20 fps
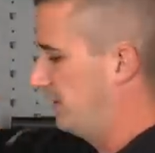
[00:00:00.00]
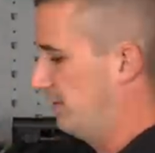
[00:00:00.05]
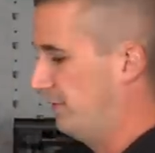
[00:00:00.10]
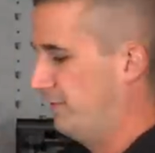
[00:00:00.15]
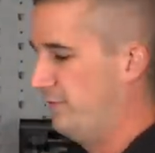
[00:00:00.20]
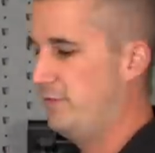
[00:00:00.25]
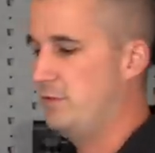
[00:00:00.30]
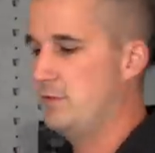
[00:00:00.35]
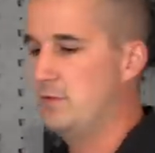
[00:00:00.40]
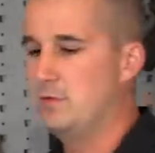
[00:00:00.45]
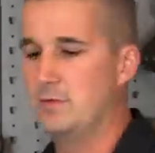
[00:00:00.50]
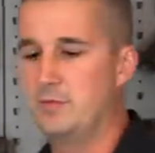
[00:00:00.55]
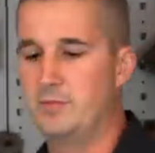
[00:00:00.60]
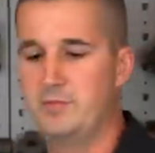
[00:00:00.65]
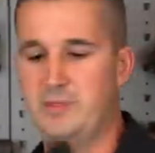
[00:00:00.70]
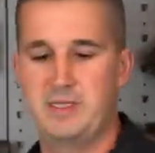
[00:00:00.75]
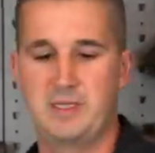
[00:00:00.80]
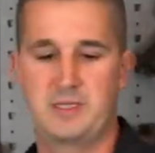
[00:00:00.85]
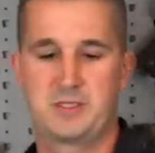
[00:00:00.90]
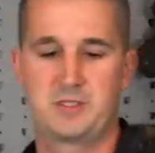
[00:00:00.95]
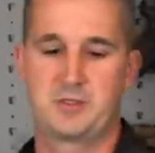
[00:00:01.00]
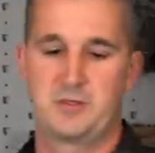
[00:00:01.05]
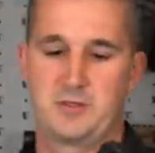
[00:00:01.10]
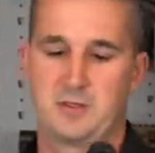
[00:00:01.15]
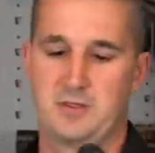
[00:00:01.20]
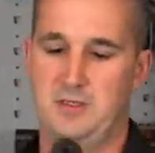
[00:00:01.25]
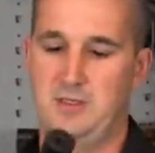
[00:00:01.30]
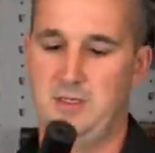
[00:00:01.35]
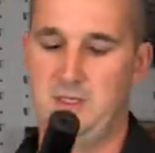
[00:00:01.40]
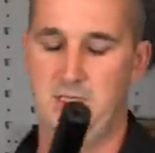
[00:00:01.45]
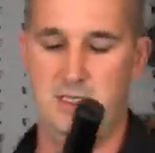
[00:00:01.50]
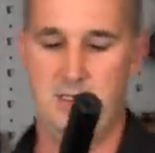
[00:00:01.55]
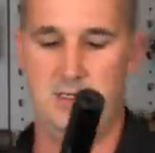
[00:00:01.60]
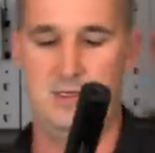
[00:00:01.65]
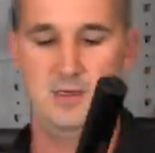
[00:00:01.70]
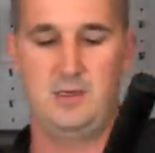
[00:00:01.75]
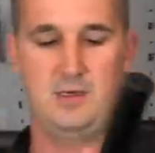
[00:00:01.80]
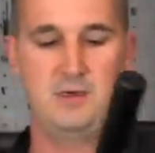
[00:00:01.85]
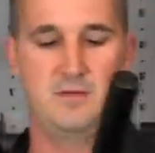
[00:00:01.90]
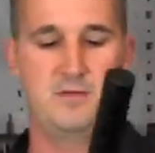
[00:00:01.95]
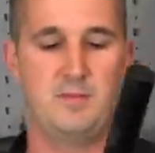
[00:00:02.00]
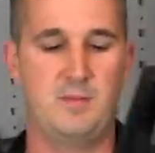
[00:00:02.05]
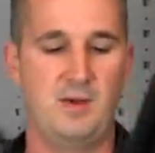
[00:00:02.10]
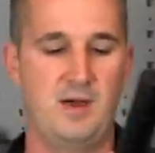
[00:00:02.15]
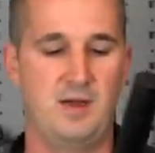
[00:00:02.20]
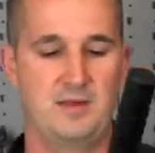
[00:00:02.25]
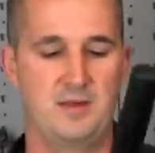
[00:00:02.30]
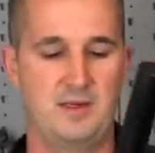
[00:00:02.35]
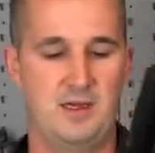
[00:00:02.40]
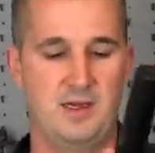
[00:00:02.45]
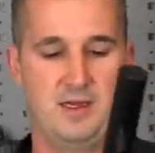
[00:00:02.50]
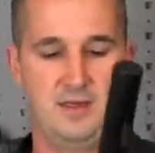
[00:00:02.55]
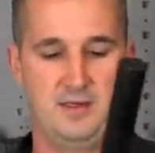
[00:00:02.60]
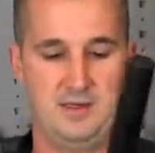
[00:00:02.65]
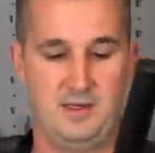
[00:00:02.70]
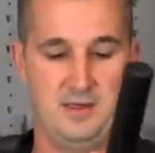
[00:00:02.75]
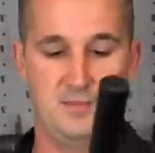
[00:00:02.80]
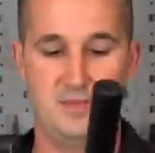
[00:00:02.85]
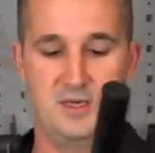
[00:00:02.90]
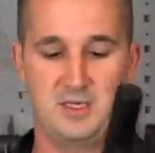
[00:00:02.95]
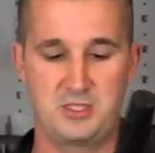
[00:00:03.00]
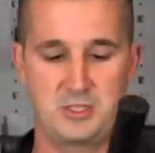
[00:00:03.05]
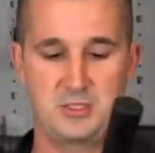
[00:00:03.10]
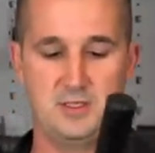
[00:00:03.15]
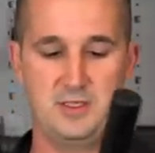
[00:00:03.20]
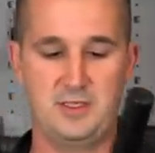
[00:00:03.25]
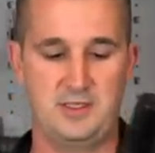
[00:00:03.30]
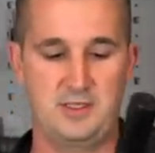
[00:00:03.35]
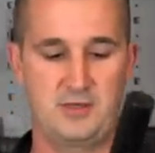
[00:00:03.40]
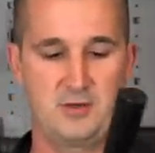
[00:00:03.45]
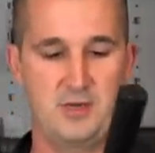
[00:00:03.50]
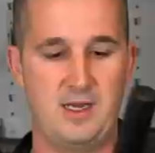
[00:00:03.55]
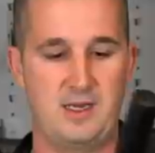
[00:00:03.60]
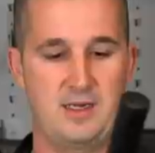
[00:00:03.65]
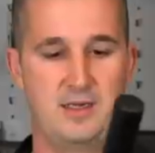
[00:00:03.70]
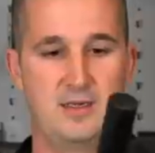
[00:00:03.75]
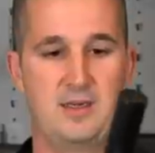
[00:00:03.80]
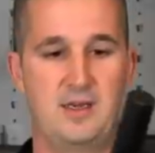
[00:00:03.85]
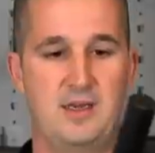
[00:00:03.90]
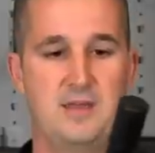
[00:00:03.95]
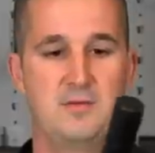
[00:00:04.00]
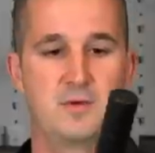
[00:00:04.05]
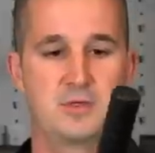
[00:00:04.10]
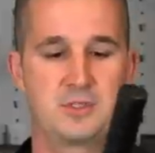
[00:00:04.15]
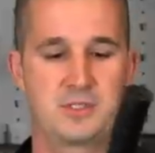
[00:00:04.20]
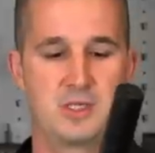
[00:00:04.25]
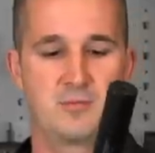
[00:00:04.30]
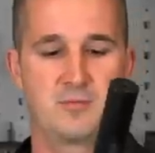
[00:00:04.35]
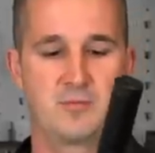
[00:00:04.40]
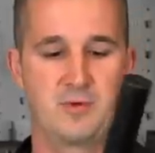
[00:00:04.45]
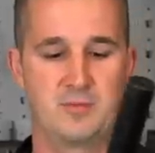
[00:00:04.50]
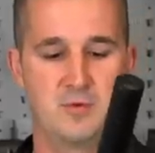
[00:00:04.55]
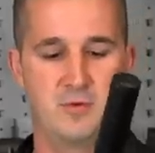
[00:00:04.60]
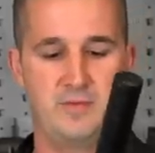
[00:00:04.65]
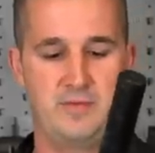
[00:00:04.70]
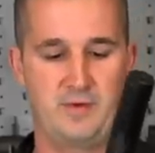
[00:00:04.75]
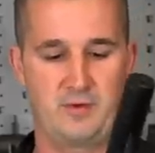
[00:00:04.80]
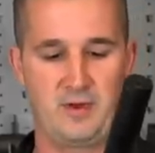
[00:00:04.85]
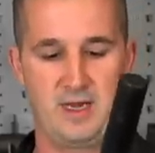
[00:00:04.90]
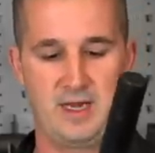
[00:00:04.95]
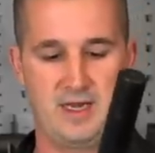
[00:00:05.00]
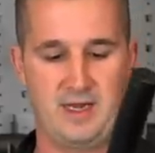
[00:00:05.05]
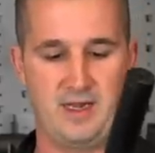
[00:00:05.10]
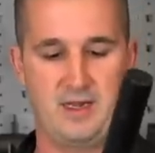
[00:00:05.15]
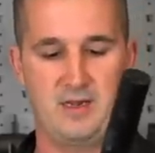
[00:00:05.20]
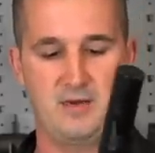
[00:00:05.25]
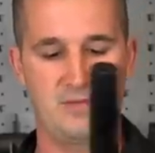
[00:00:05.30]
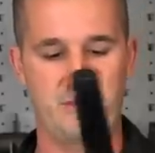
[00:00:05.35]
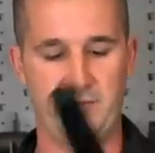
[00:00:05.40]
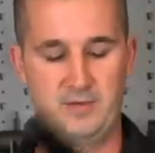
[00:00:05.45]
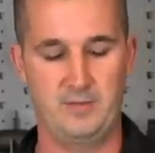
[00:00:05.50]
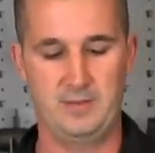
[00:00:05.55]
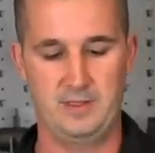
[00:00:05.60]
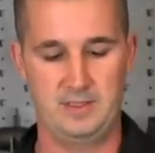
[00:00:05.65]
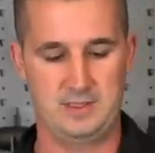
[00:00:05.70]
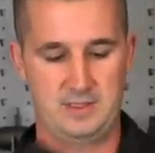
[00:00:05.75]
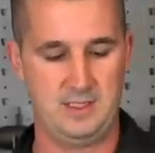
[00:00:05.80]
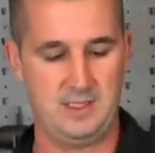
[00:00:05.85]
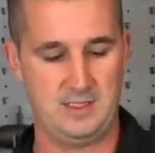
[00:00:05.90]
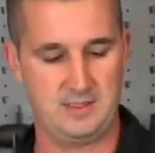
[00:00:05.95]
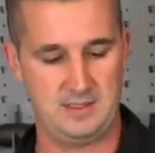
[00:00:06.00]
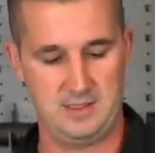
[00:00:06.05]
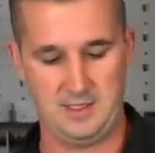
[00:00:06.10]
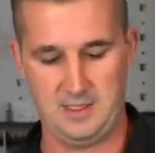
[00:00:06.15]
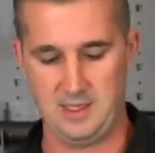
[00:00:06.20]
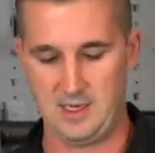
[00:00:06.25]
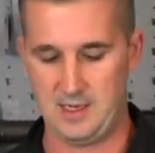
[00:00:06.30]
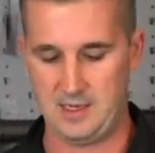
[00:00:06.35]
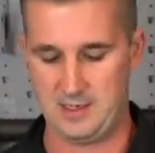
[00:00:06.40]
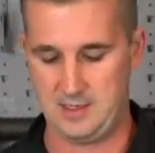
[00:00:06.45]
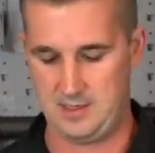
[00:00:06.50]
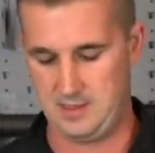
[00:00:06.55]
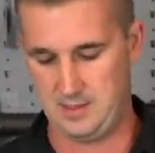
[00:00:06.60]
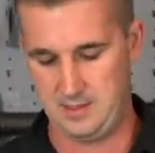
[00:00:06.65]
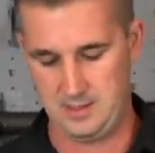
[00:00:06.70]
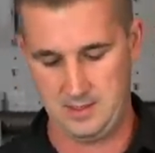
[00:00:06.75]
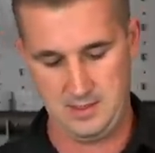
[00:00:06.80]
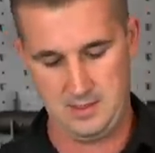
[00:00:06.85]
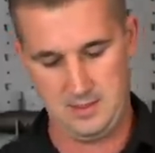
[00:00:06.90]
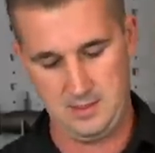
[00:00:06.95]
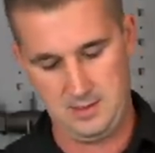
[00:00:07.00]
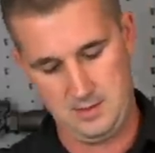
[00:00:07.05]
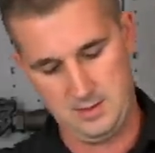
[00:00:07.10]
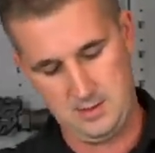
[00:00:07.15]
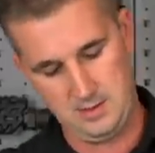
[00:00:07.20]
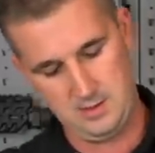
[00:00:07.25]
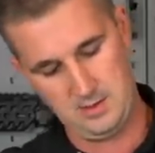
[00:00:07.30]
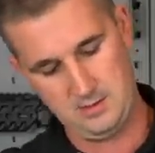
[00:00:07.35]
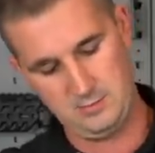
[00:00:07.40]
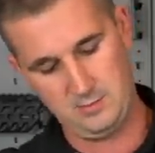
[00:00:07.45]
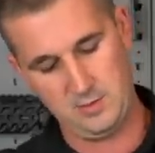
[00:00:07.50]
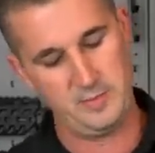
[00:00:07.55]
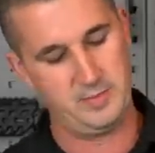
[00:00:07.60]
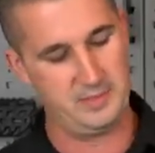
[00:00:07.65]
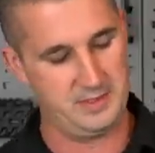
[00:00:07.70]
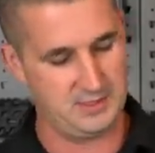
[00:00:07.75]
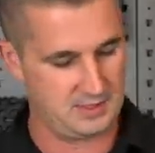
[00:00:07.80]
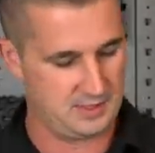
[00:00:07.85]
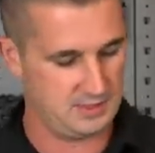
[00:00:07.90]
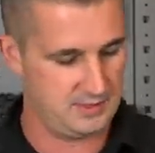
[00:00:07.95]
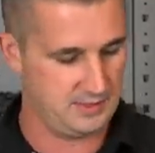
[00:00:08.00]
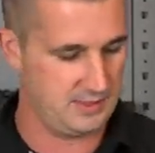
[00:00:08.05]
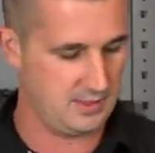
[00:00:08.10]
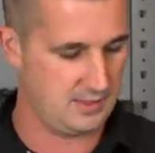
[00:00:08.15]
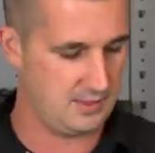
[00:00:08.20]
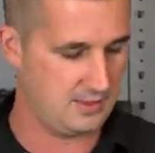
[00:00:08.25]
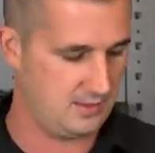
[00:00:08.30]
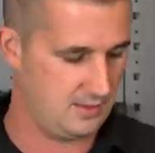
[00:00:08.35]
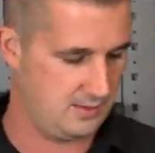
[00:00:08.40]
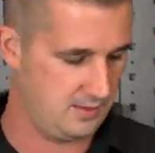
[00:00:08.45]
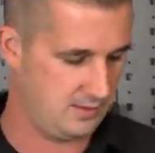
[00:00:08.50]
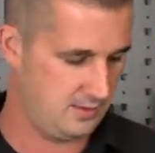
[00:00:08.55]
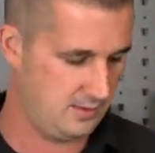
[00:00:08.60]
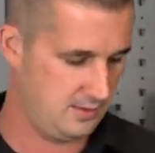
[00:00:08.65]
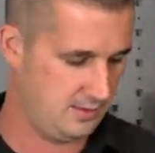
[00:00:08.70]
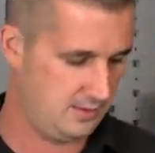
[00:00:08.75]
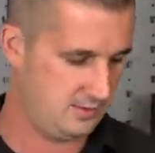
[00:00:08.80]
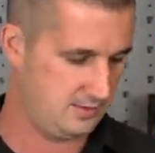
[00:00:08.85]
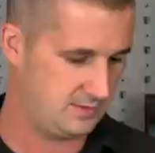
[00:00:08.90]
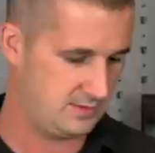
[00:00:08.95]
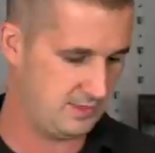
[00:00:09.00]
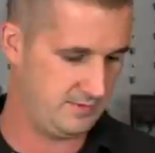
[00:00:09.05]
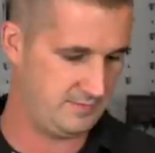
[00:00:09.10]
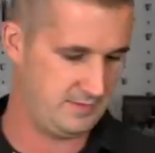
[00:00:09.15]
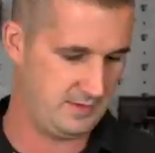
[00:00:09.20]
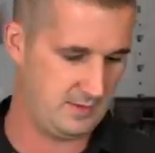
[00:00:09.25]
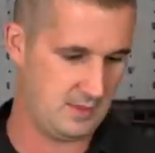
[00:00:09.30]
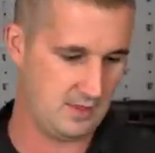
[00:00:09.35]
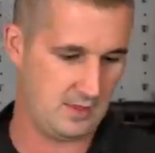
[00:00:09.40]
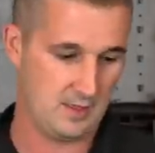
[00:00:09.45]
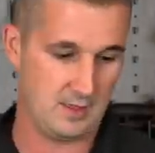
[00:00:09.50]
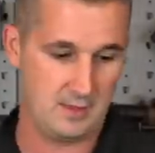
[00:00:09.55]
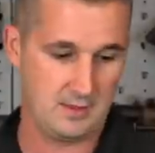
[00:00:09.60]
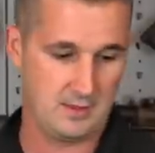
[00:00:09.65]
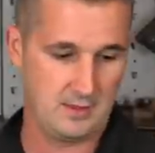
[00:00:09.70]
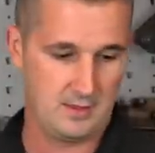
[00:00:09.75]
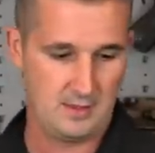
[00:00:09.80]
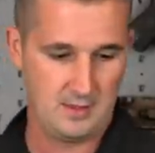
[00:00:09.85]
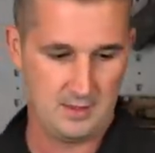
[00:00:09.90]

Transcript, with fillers: get the full picture of the Mod 9. Now, much like the Kraken 9, which I'm removing right now from this STI, weapon is clear, safety on.